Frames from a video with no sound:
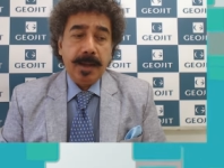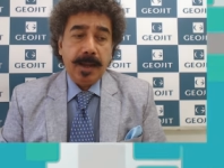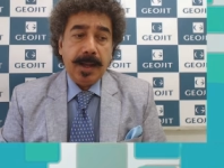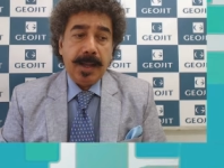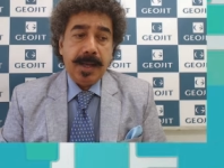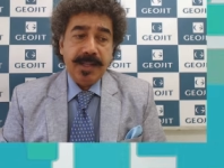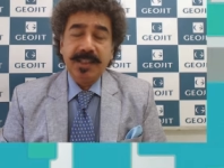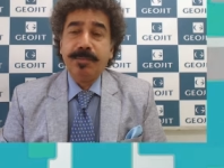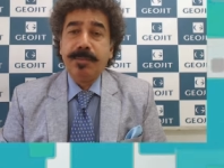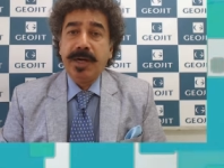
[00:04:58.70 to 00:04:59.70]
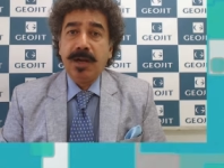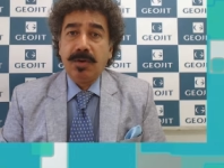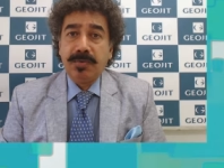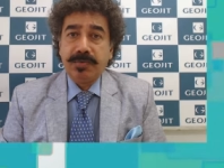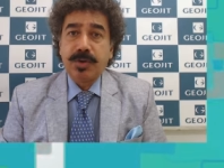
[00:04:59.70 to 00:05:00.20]
are in the middle
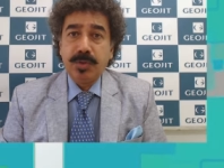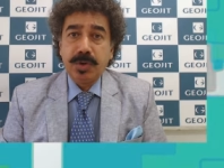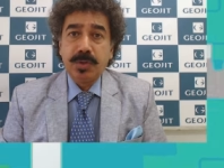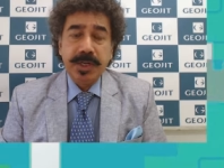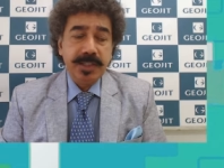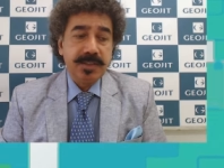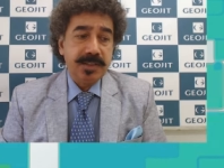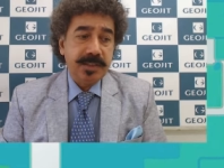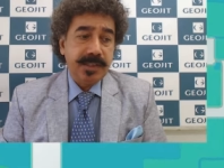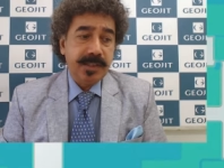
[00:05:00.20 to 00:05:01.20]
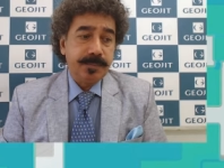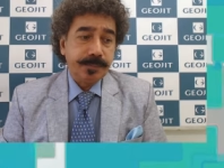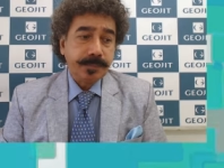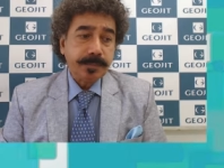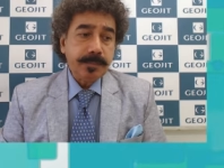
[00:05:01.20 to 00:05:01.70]
of Q2 earnings season than
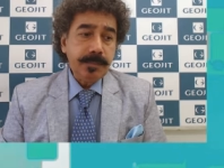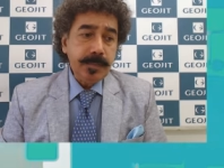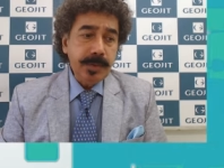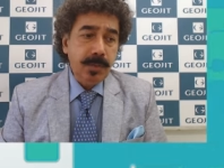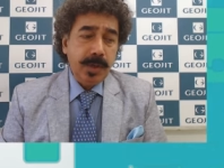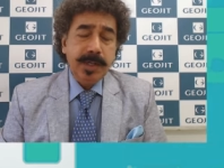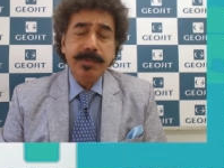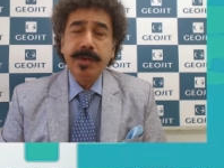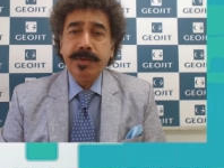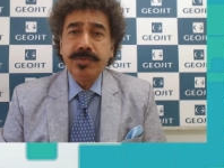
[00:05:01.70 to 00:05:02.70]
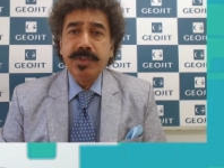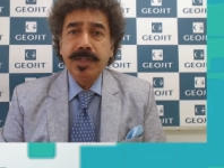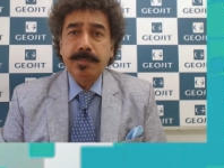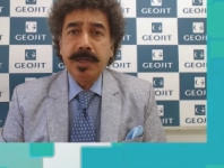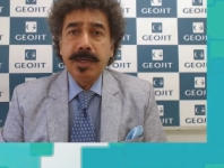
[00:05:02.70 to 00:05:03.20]
whatever we've seen
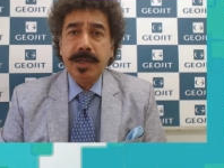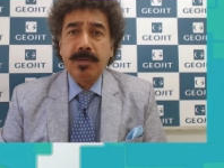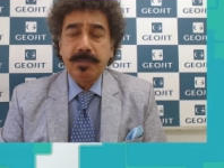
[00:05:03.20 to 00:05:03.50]
up till now.